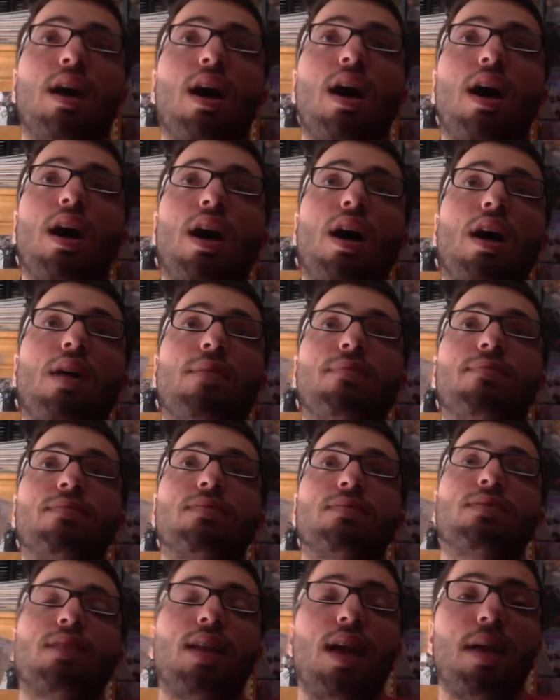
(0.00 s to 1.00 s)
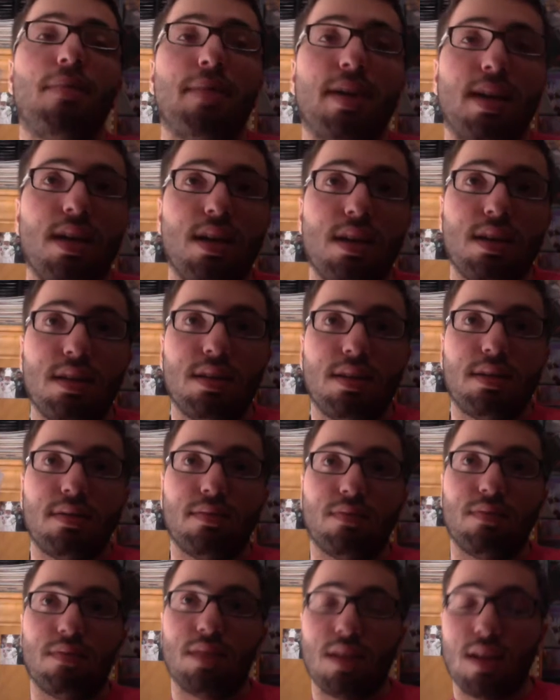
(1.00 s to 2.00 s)
I mean,
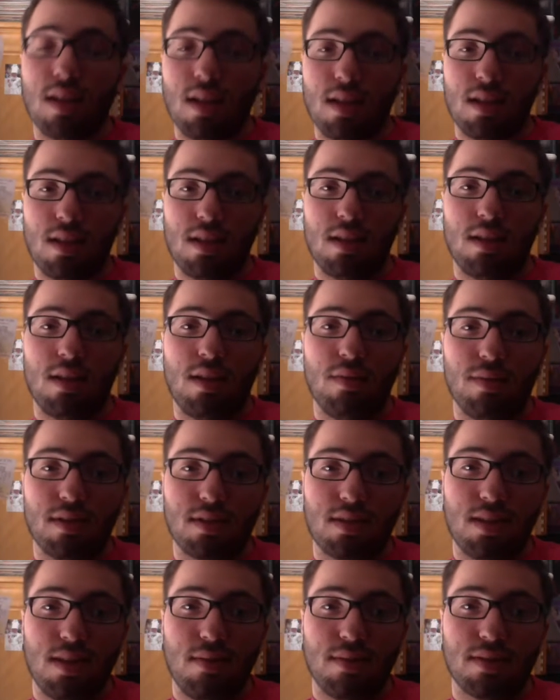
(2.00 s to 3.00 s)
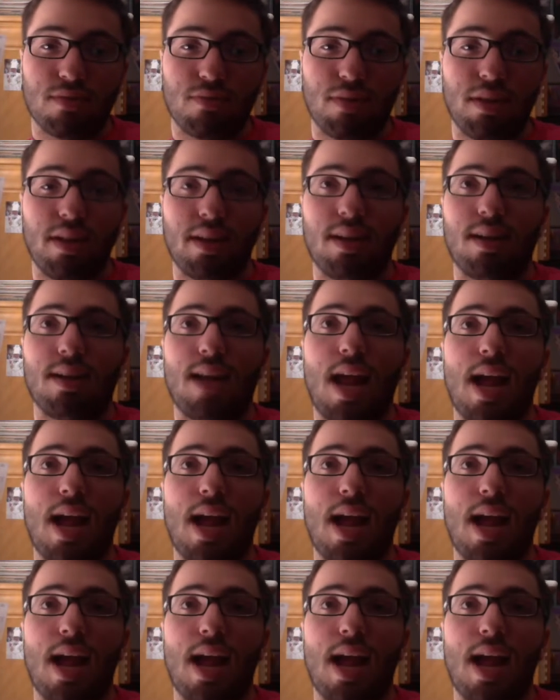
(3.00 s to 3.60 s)
it was really good,